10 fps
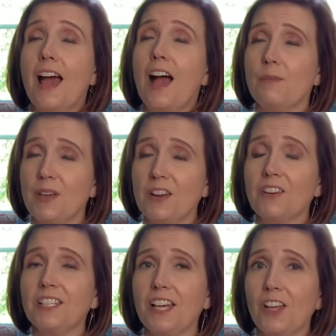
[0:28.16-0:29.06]
I'm here
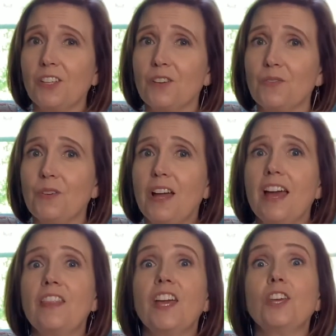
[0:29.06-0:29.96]
to tell you
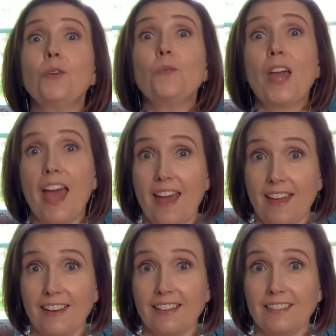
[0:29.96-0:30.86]
that you
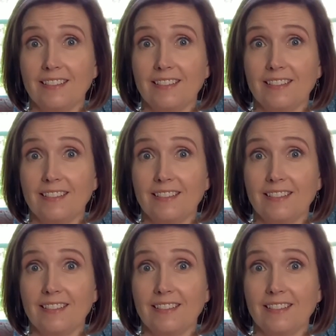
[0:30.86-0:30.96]
can.